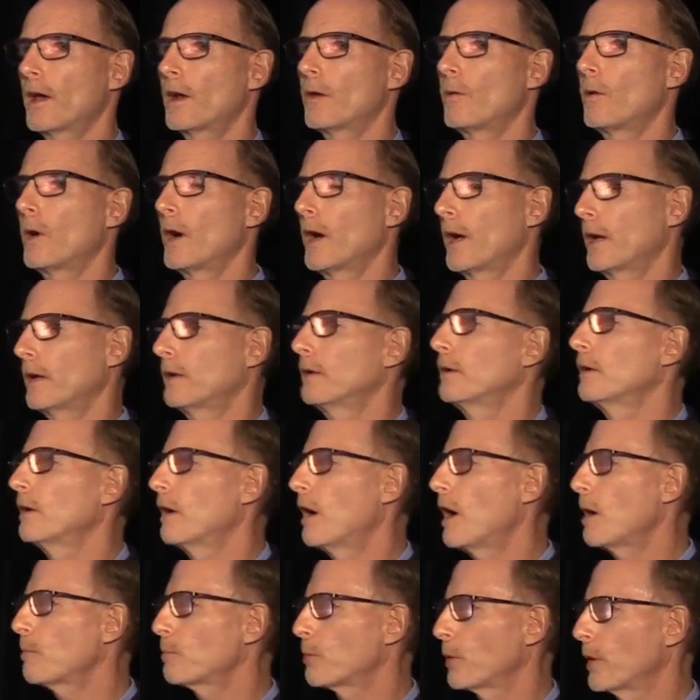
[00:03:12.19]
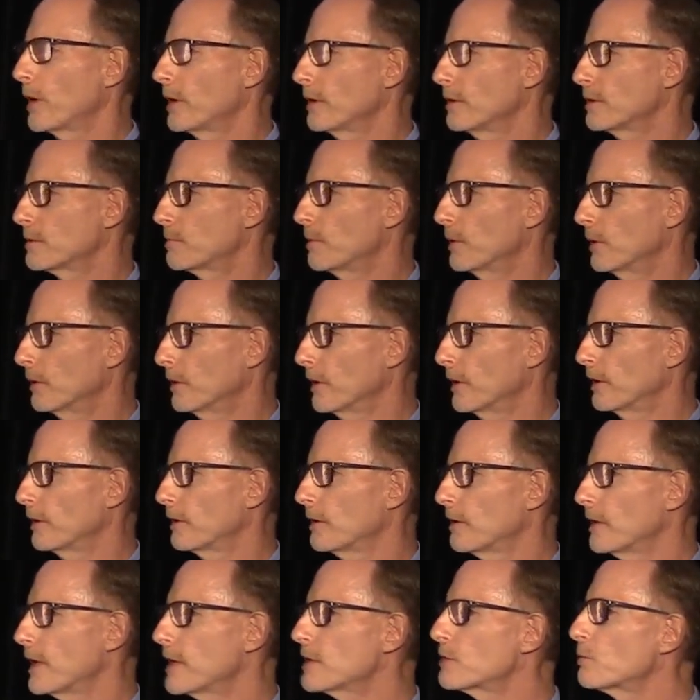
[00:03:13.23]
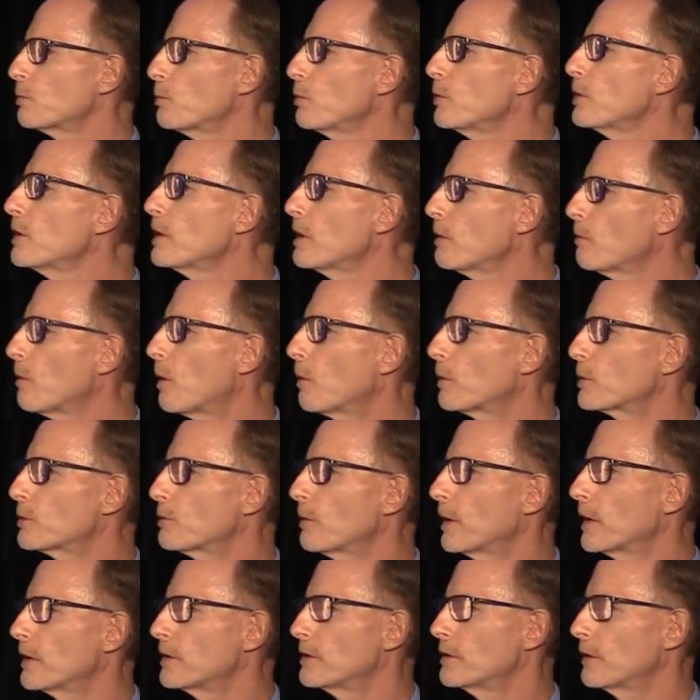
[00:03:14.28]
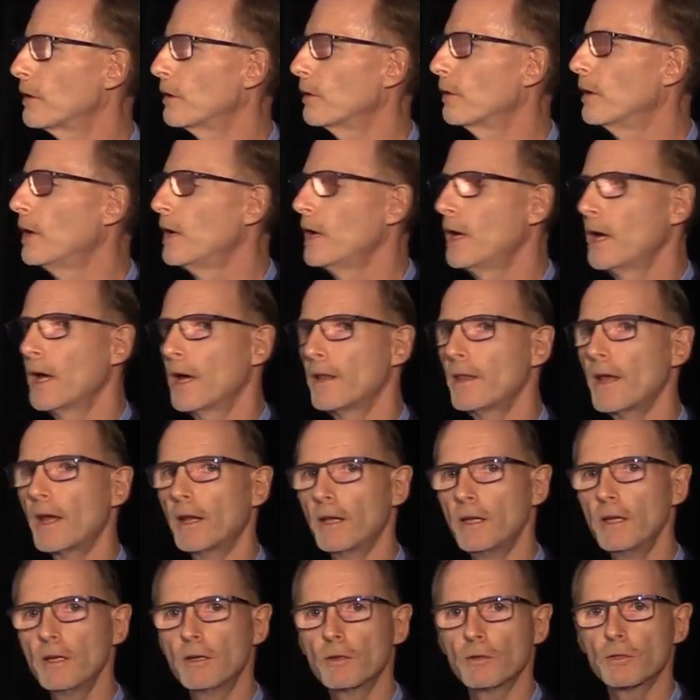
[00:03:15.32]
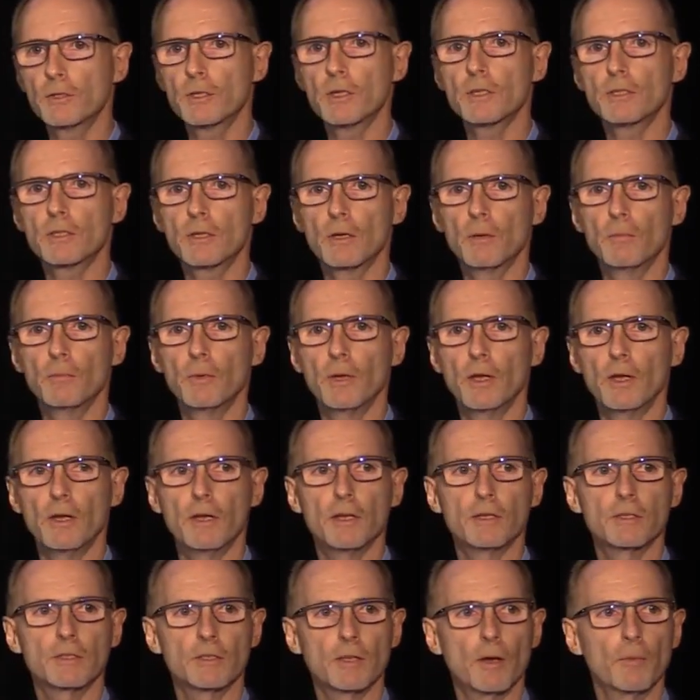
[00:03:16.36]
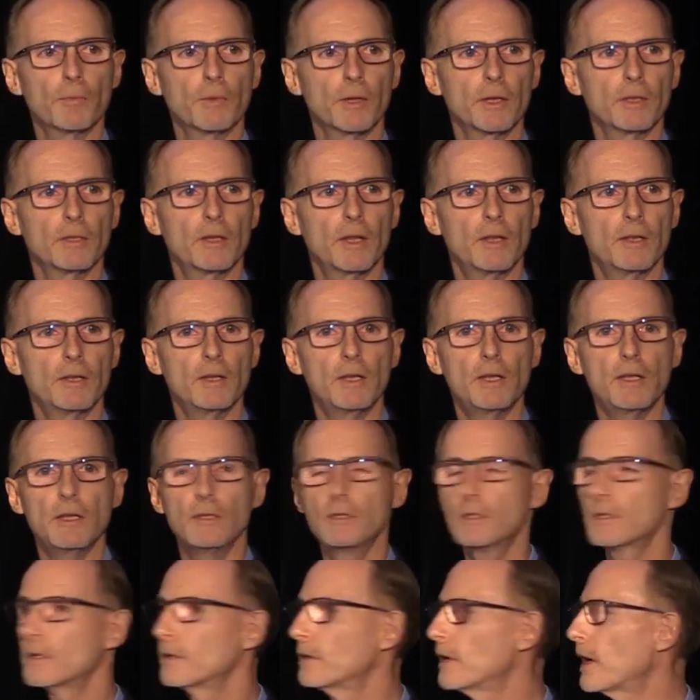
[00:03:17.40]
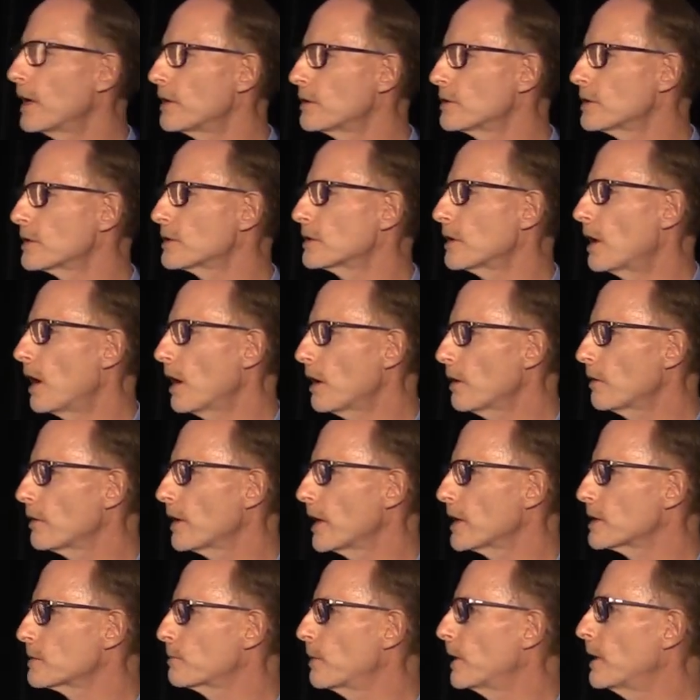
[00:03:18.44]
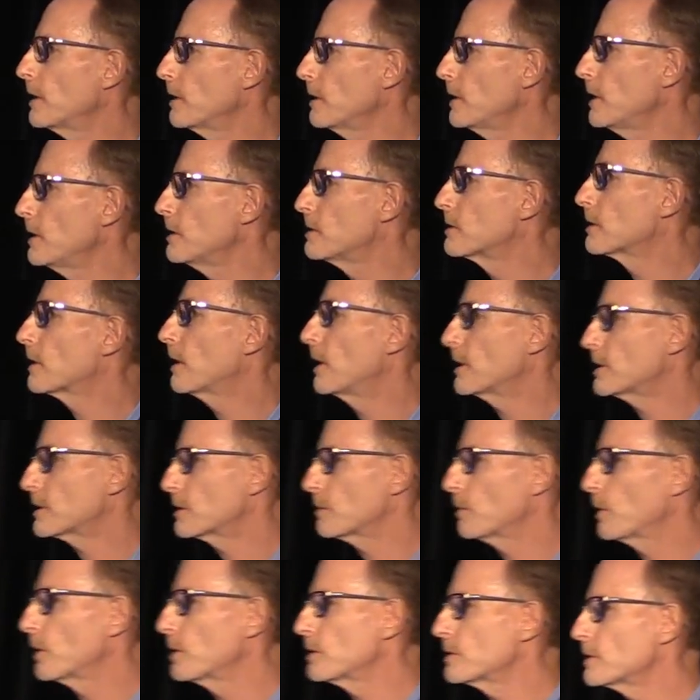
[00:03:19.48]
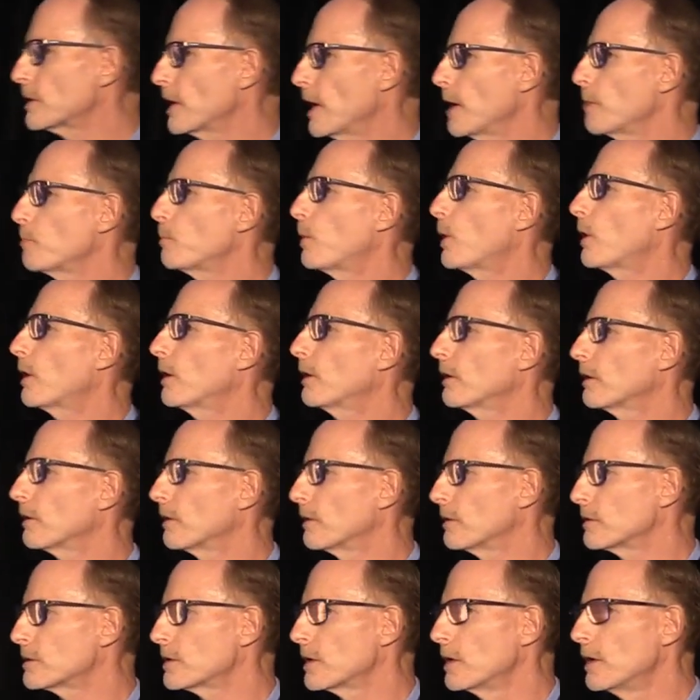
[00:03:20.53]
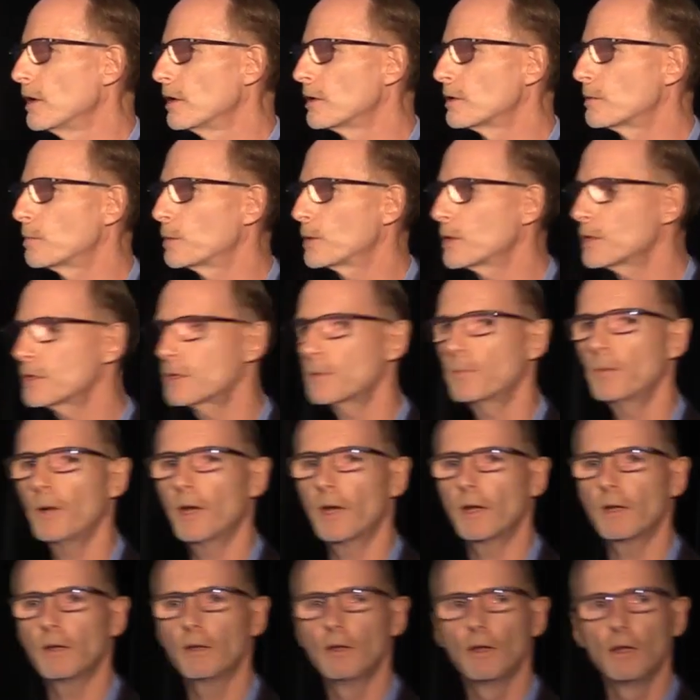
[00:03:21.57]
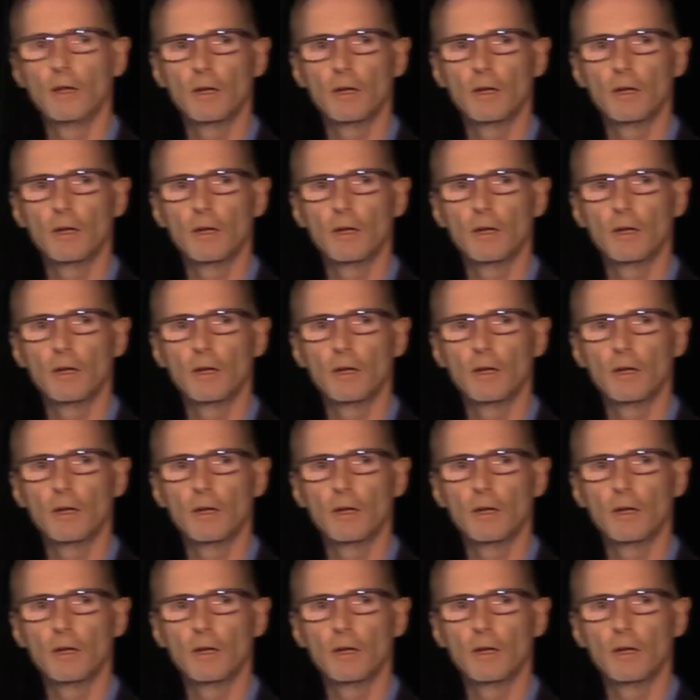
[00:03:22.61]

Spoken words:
how do I operate this building. That's really what we're trying to do. And that ecosystem is something that needs not just Autodesk, but it needs customers and partners to participate